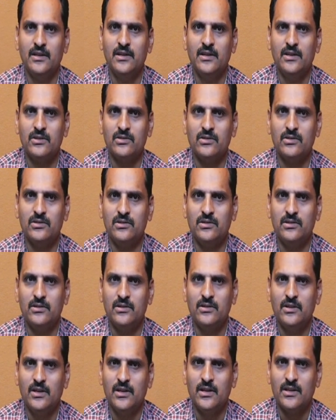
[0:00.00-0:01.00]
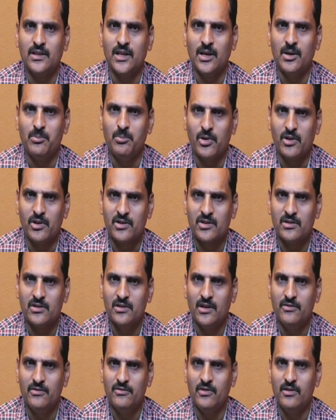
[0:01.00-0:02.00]
So, the production
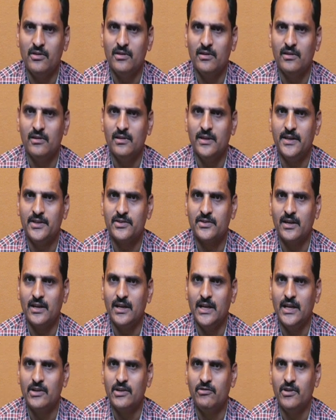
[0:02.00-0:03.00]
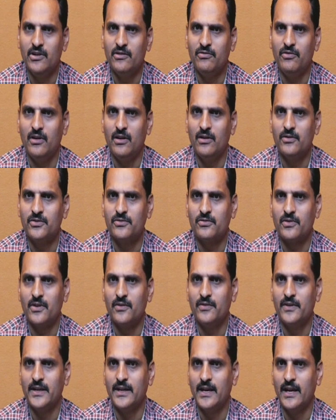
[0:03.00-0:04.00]
of all these liquid forms from
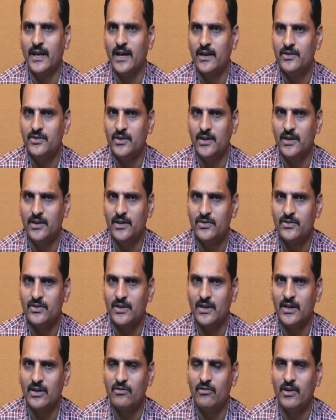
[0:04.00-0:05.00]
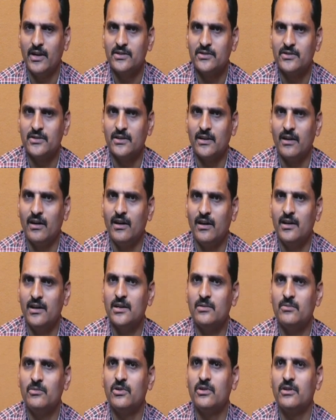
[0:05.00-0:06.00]
the gases requires a large
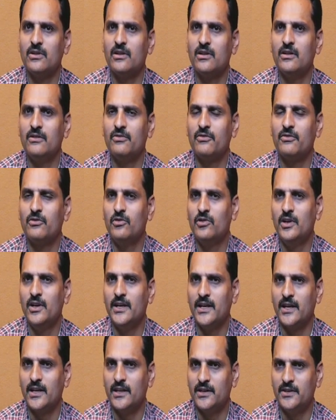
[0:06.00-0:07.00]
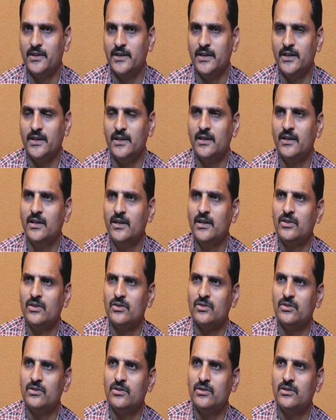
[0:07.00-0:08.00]
amount of cooling energy.
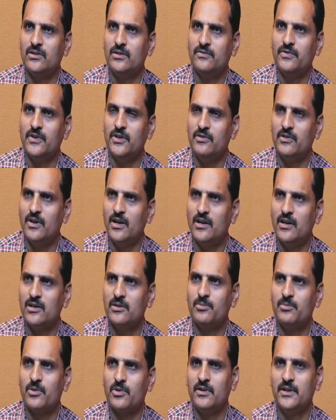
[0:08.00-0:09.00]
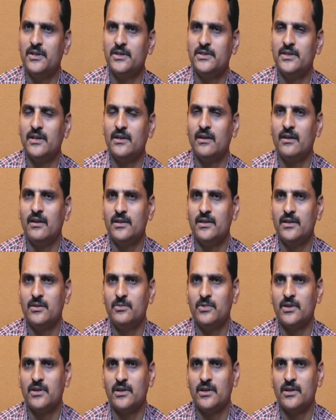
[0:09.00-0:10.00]
So, if you want to produce a large
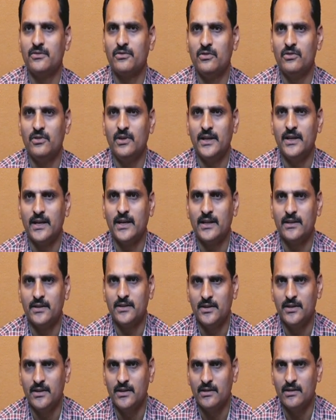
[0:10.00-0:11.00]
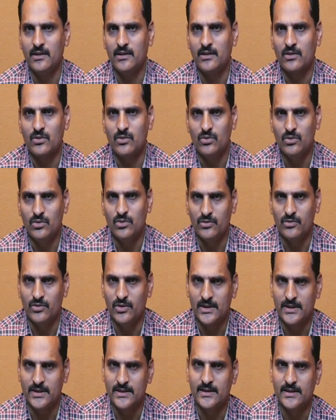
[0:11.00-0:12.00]
amount of cooling energy or cold
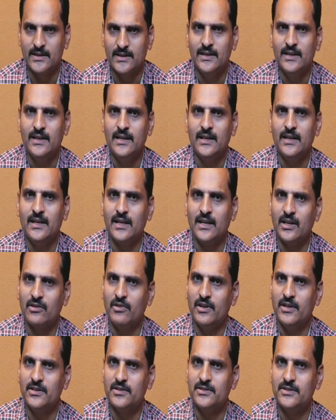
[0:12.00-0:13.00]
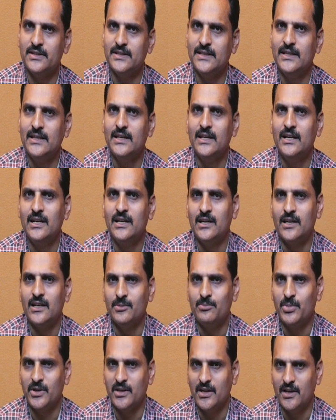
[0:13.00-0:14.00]
water, requires the
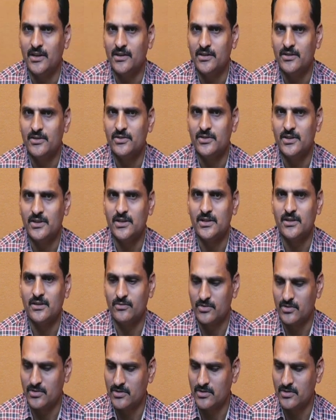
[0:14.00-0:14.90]
refrigeration systems.